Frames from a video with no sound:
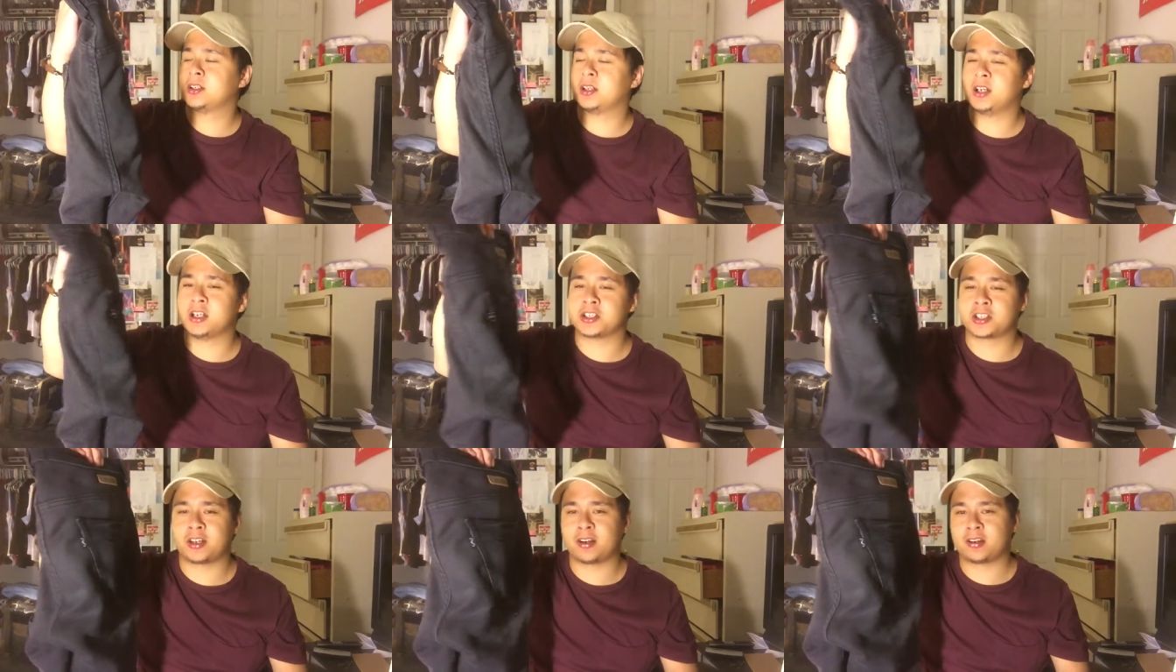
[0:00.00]
Uh,
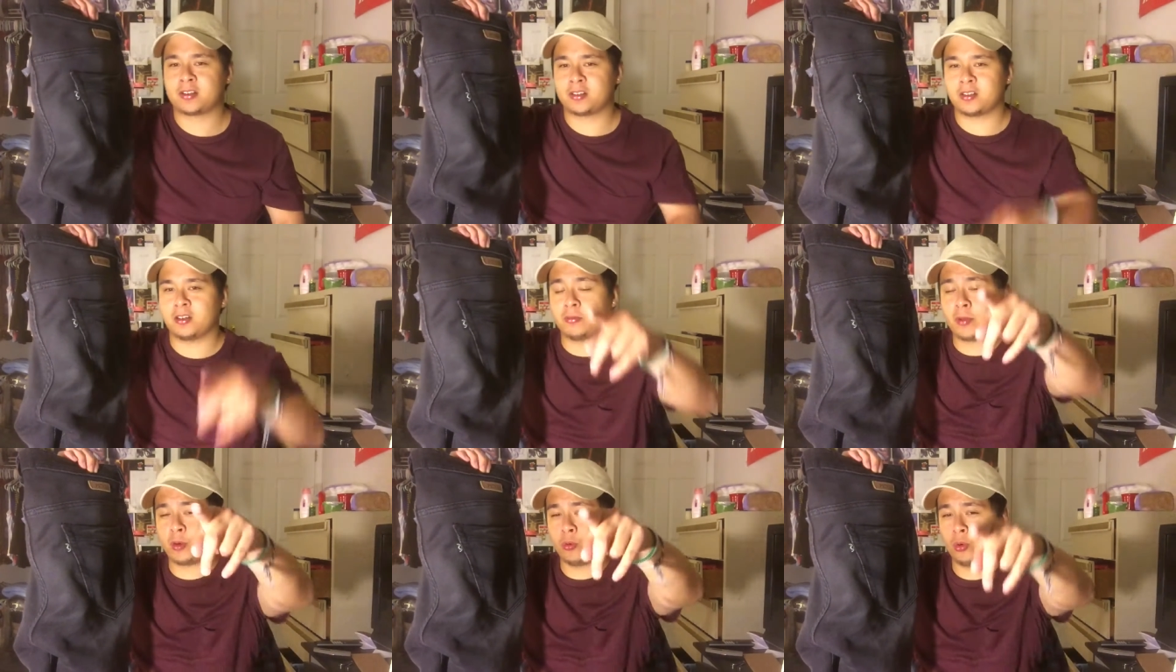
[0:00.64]
shout out to the
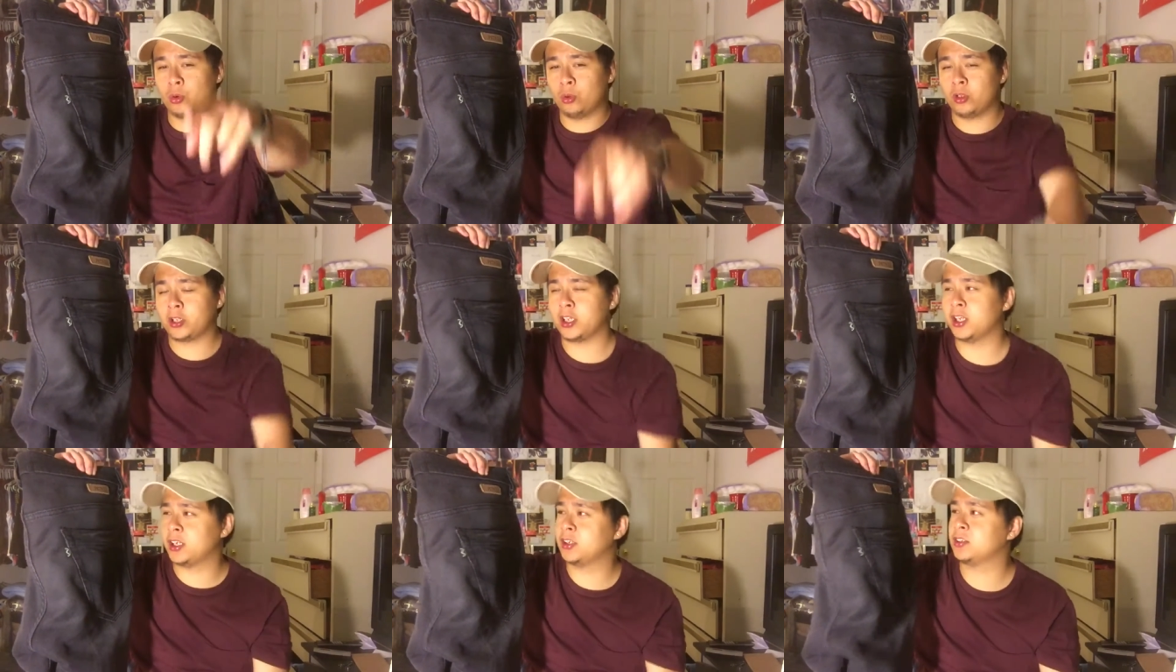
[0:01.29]
homie
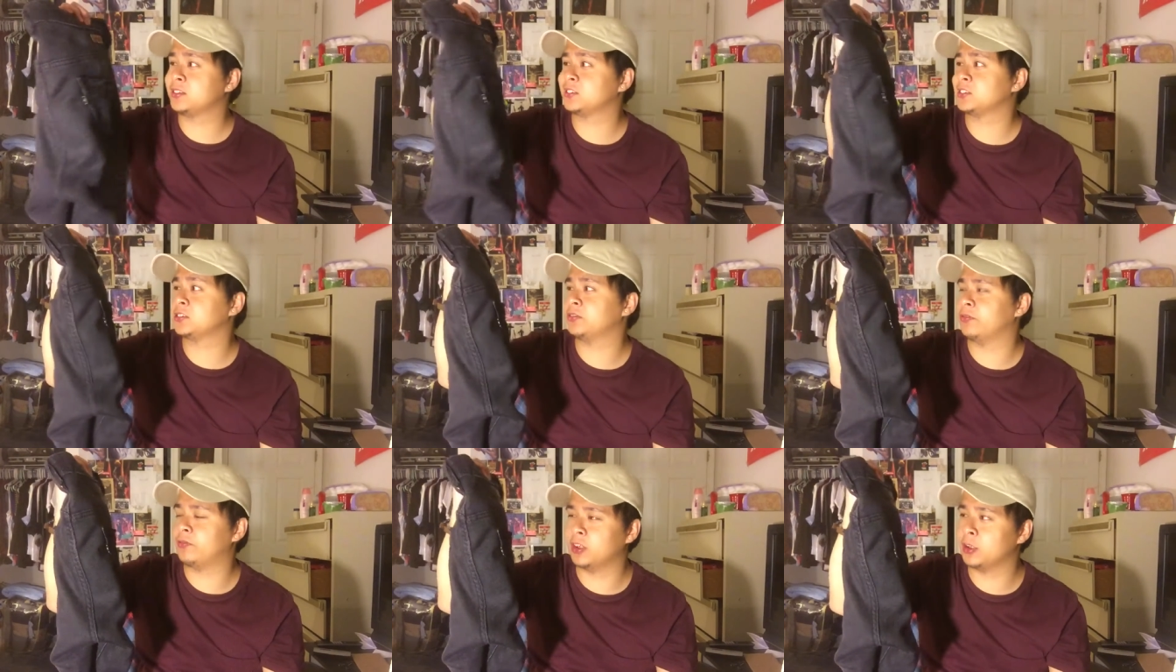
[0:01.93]
Hooligan,
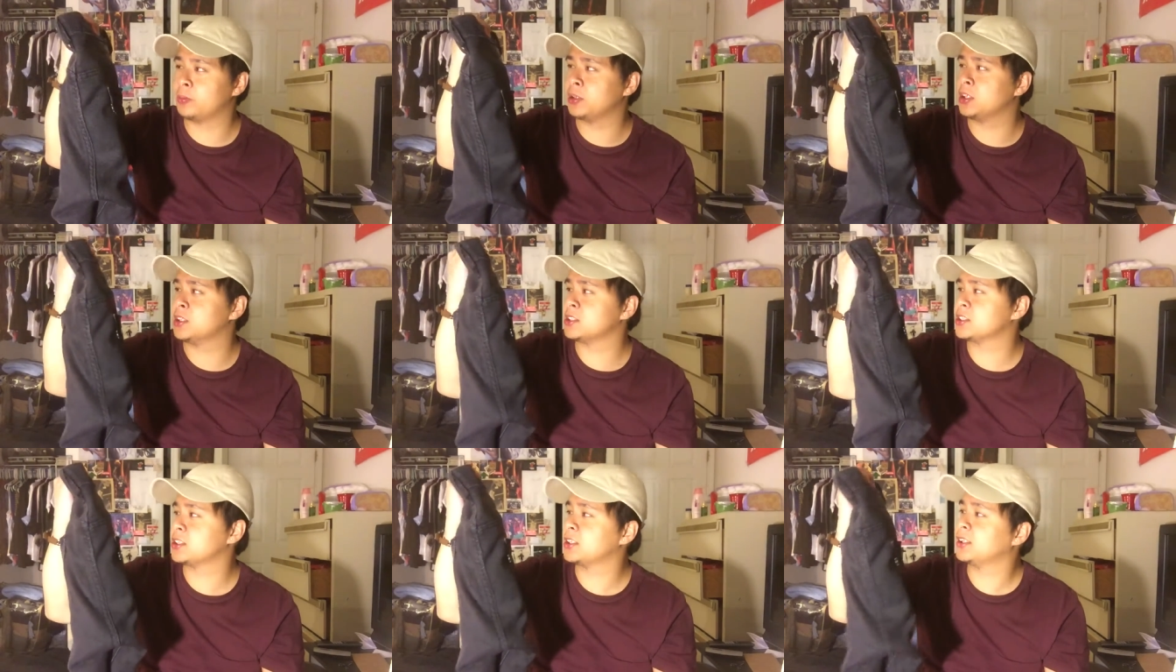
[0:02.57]

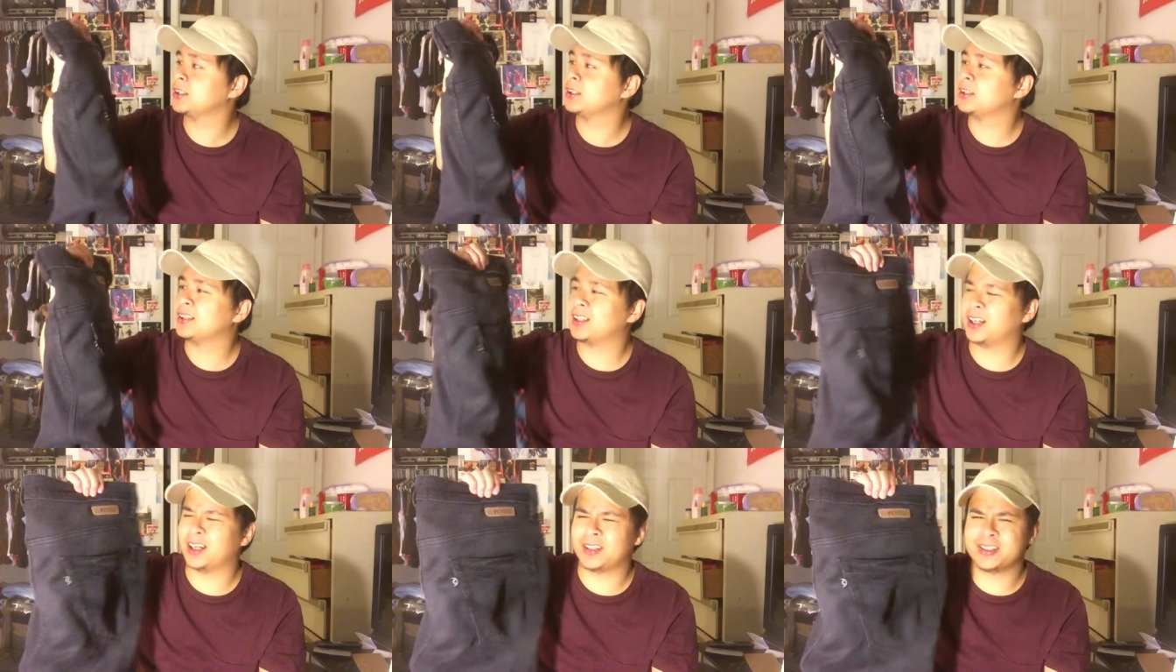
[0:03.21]
Philippines.
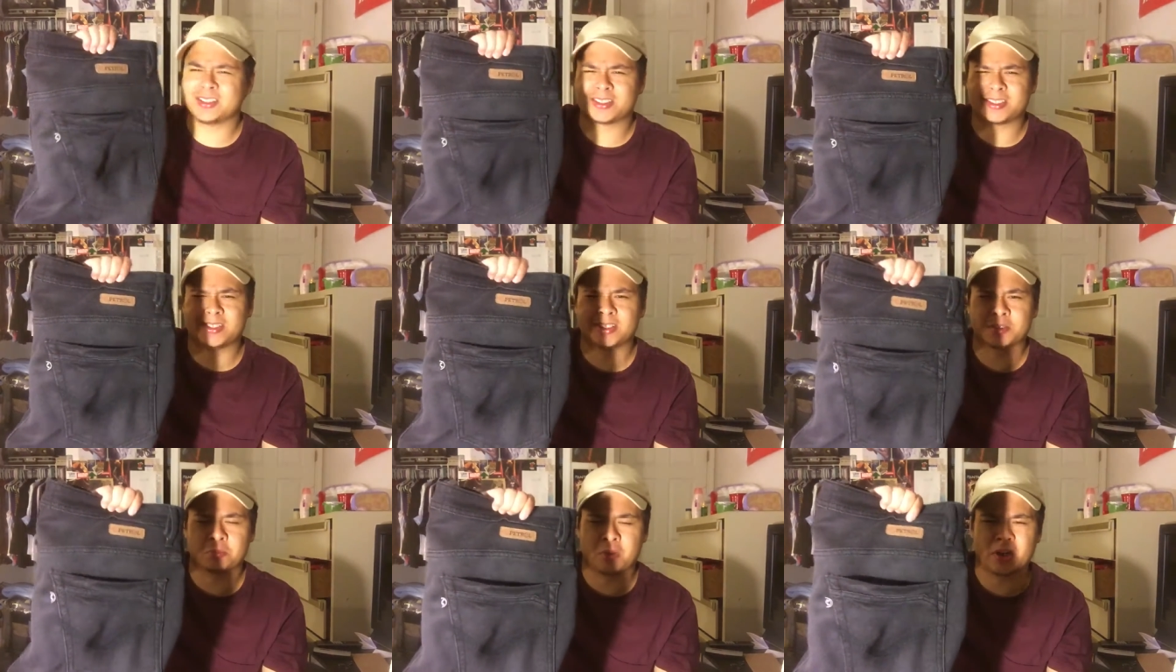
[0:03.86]
Uh, this
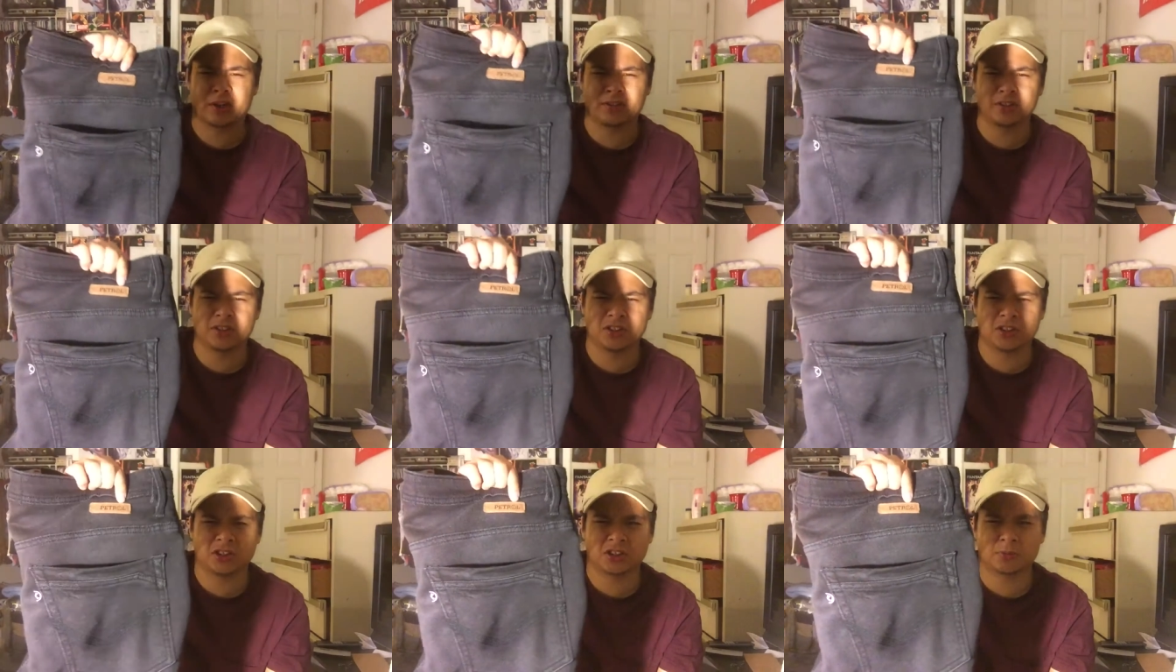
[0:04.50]
this brand on the
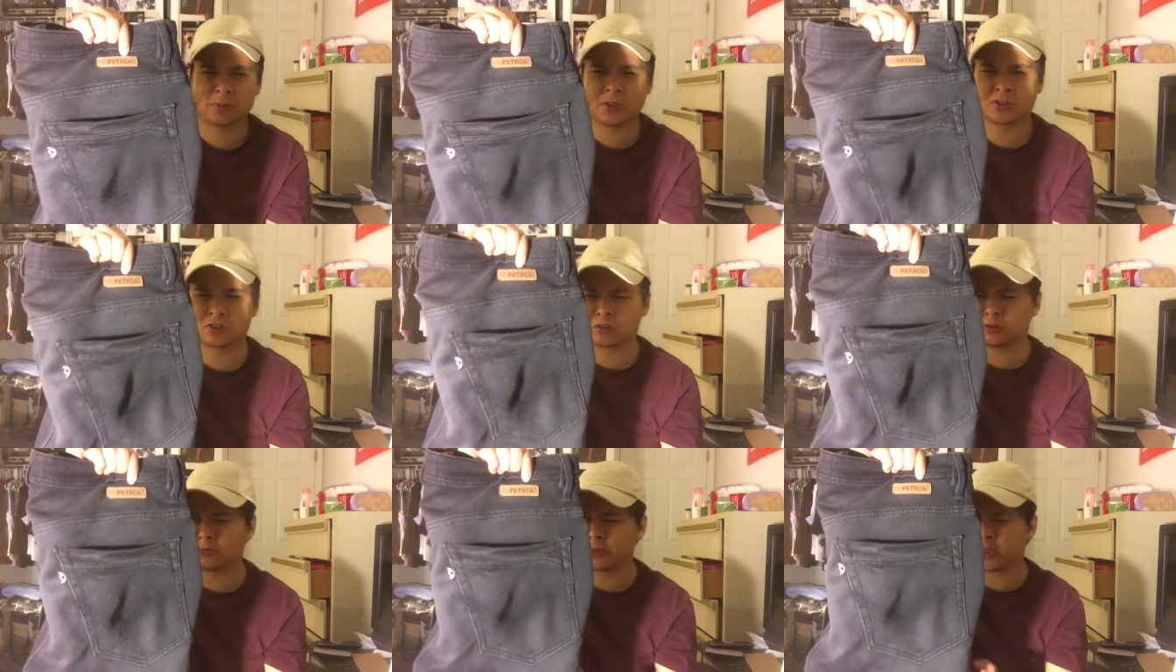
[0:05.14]
jeans is
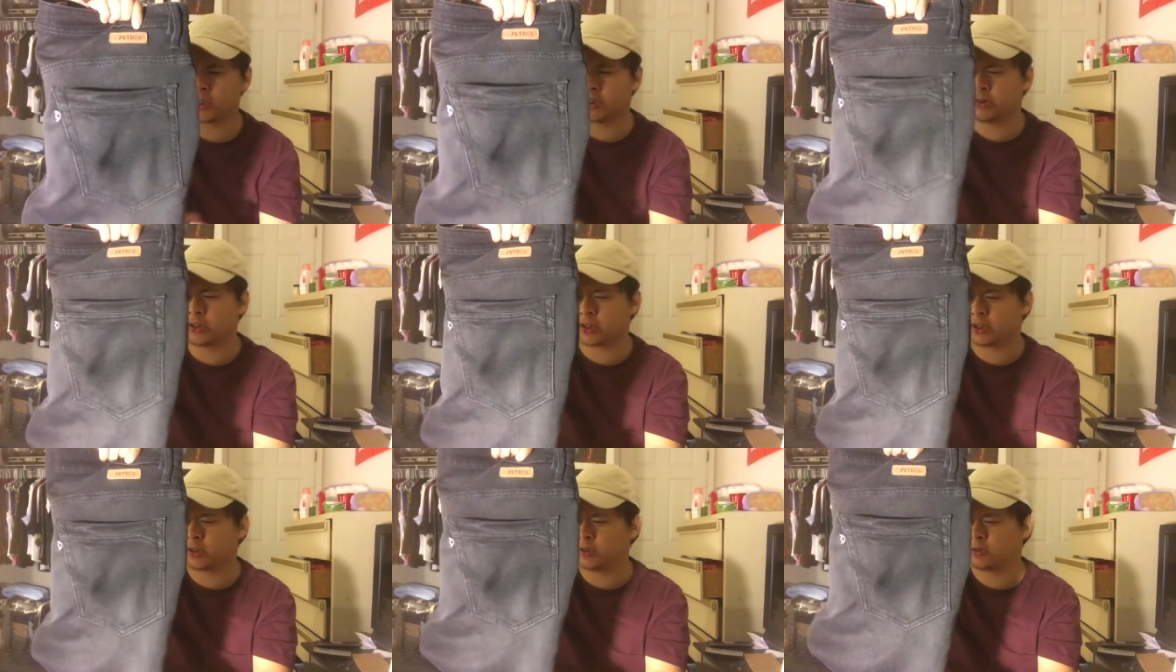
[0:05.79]
Petrol. I'm not too
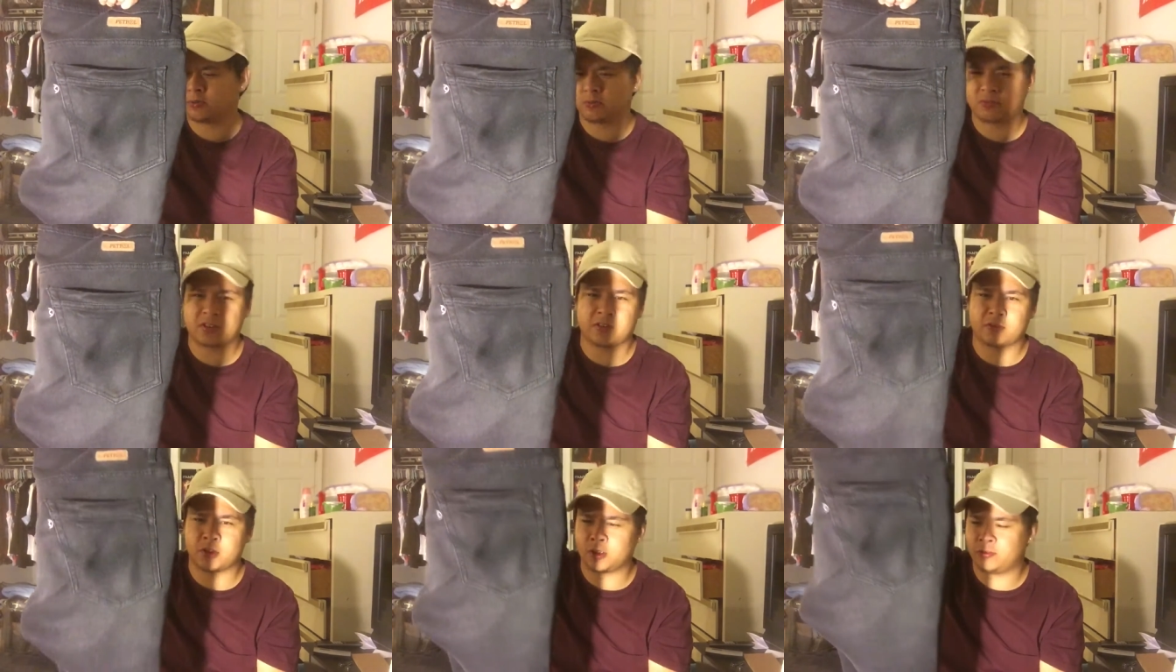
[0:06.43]
sure.
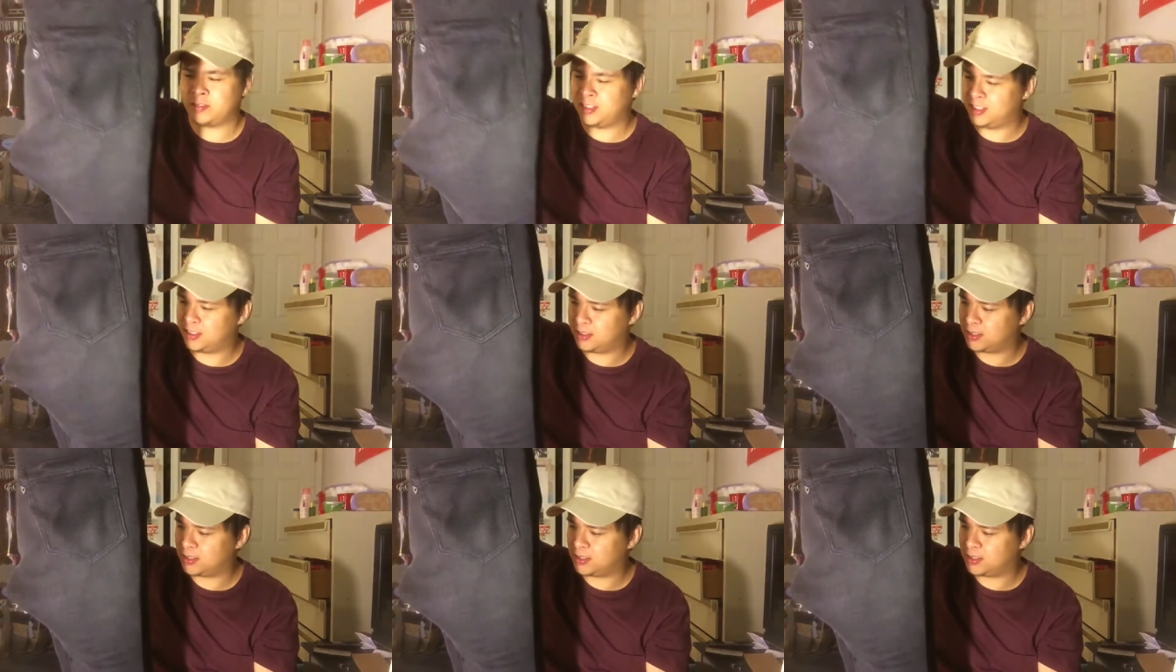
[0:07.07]
Never heard of it.